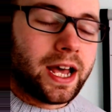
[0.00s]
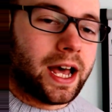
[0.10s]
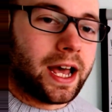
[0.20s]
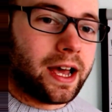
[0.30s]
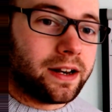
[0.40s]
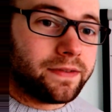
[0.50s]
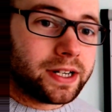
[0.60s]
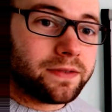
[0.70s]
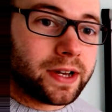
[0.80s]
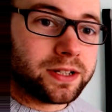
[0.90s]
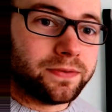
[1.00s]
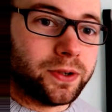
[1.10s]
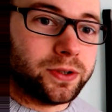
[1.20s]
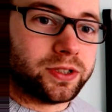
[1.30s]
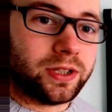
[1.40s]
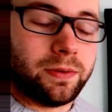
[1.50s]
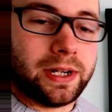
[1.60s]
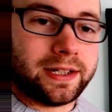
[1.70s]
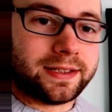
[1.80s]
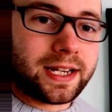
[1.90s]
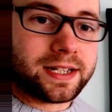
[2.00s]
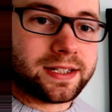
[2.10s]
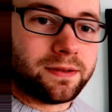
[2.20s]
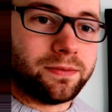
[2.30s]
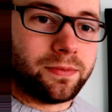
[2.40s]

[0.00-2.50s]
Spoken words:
And a van der Waals force will exist